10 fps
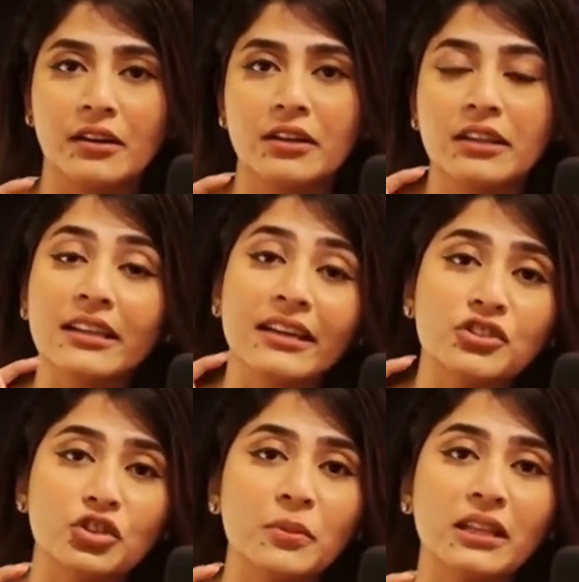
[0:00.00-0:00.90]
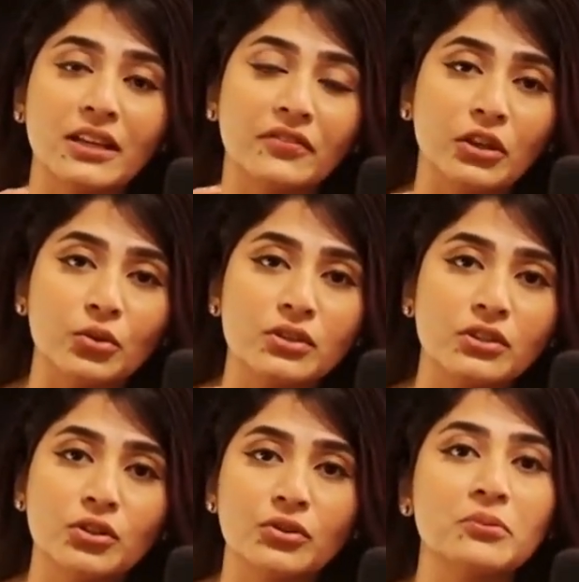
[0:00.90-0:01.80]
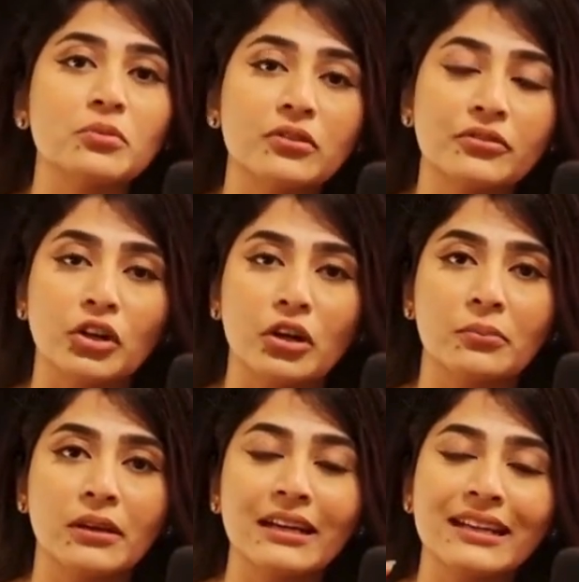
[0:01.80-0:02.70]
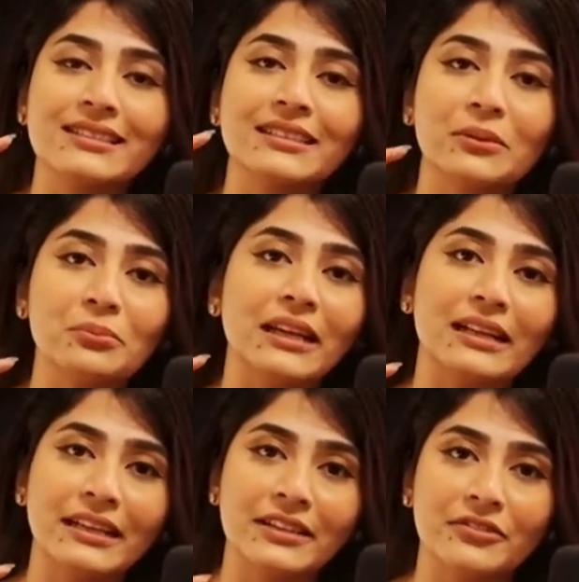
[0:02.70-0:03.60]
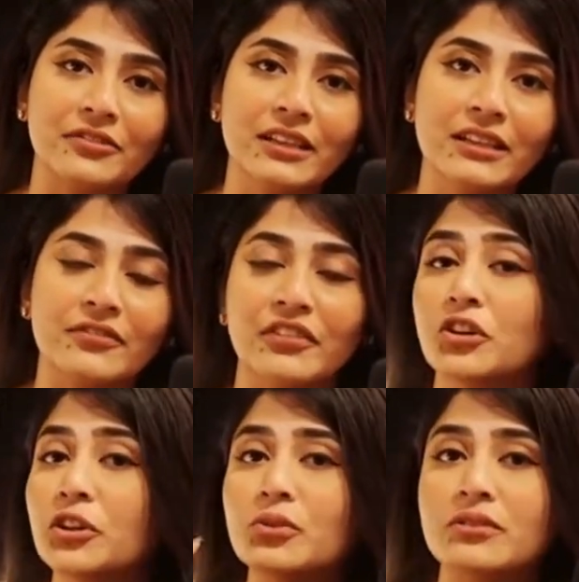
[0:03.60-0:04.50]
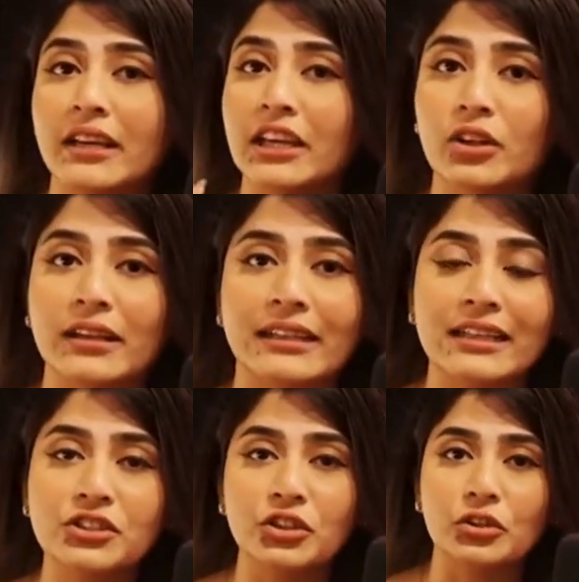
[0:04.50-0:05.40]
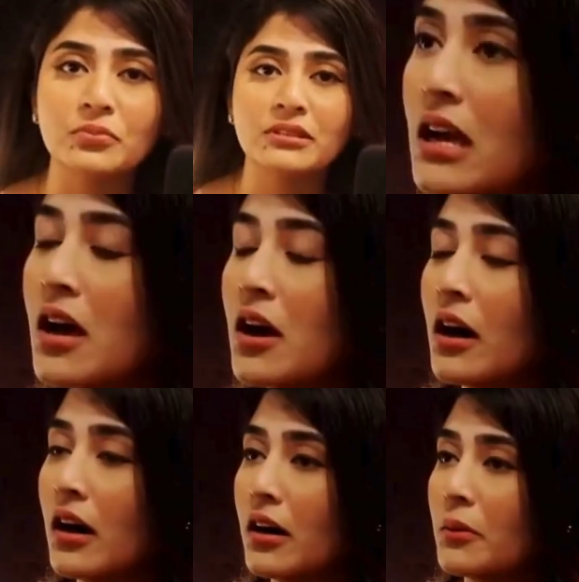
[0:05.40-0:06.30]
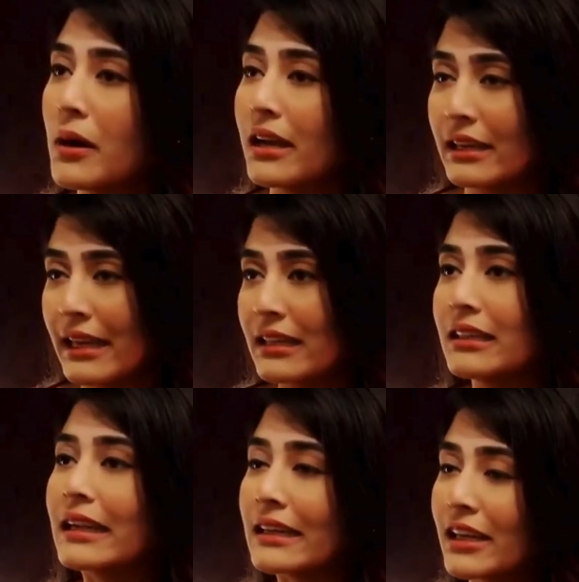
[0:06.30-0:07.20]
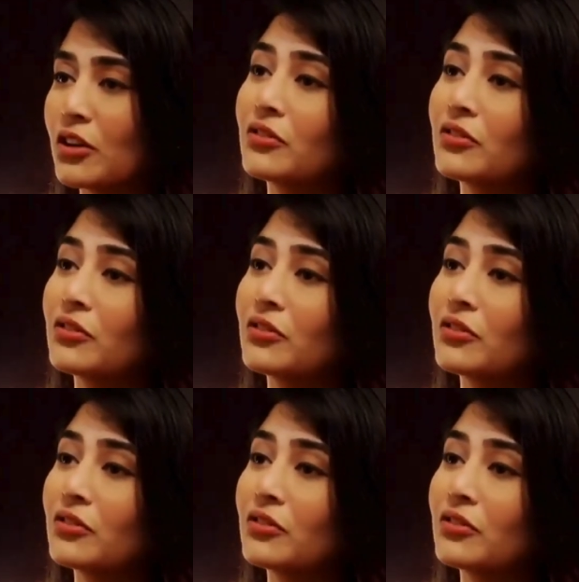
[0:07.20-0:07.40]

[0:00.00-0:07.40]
the instrument that we use to remove your blood, it's completely different. We don't use regular test tubes. I'll get in detail